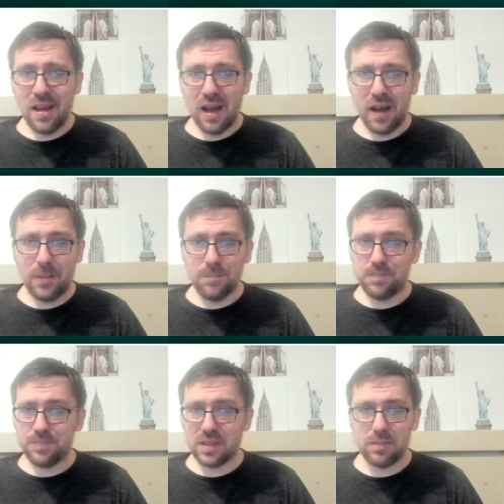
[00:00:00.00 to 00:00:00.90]
um,
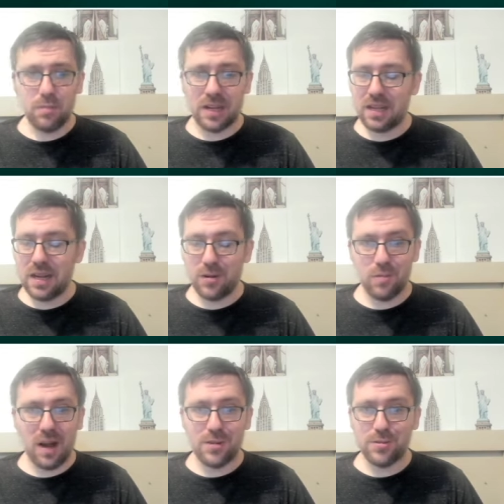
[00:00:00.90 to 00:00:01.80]
bringing in Aaron
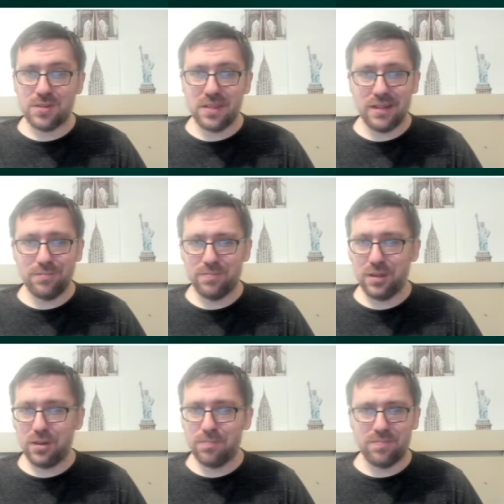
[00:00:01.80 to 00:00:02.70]
Rodgers and then you know